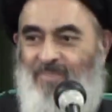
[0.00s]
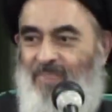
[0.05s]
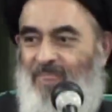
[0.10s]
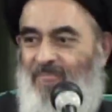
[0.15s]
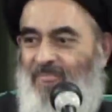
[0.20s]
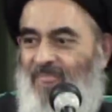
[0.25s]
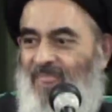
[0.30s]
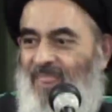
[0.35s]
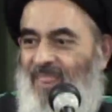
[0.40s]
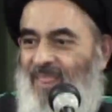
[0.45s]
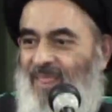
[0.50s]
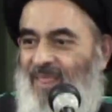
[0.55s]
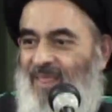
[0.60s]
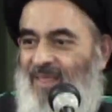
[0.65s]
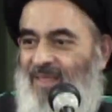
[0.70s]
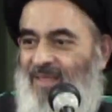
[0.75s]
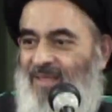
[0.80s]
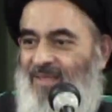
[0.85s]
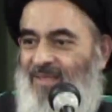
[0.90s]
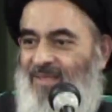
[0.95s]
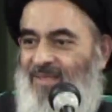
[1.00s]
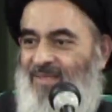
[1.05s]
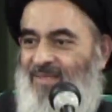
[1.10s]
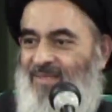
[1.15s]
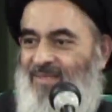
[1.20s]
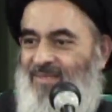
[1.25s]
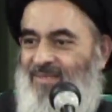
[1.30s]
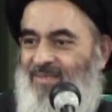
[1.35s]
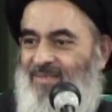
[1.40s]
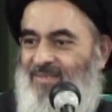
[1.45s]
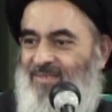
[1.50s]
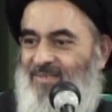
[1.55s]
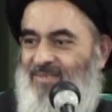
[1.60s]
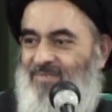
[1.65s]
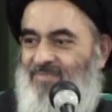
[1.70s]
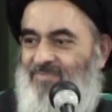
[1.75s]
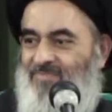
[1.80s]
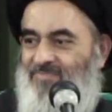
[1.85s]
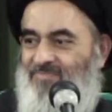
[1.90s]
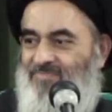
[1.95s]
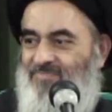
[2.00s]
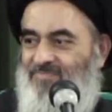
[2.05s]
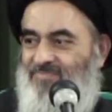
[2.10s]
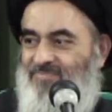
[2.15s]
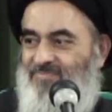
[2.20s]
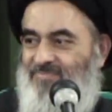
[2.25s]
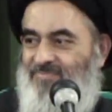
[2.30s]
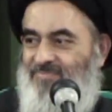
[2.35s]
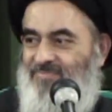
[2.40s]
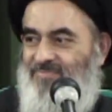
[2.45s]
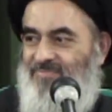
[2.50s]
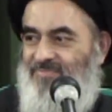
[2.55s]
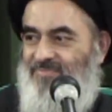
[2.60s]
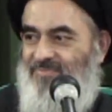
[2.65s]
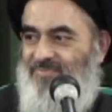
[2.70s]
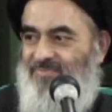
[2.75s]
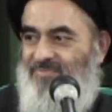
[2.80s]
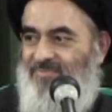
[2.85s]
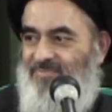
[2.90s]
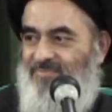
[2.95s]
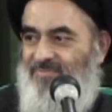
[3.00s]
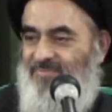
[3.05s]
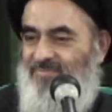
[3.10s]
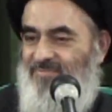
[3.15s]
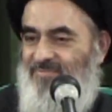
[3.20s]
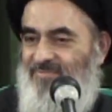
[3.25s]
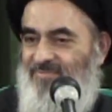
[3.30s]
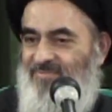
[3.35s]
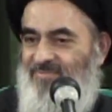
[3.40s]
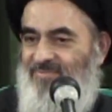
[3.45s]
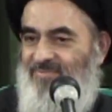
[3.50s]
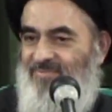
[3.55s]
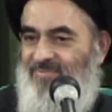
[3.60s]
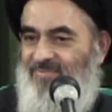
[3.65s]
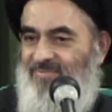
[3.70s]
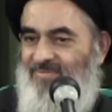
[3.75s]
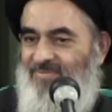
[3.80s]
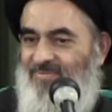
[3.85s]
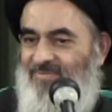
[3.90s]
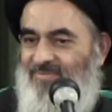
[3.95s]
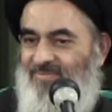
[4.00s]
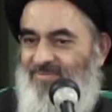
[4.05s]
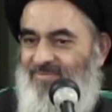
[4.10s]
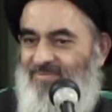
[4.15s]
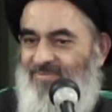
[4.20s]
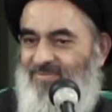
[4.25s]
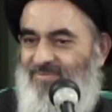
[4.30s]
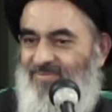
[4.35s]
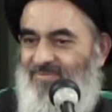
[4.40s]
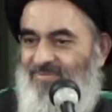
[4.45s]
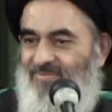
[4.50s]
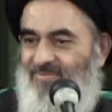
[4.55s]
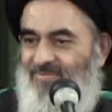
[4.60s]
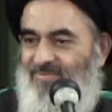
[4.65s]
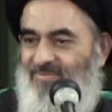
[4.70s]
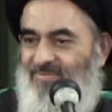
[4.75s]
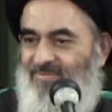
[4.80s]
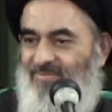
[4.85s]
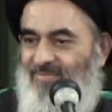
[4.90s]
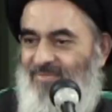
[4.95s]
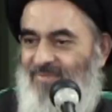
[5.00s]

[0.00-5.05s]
Nothing is said.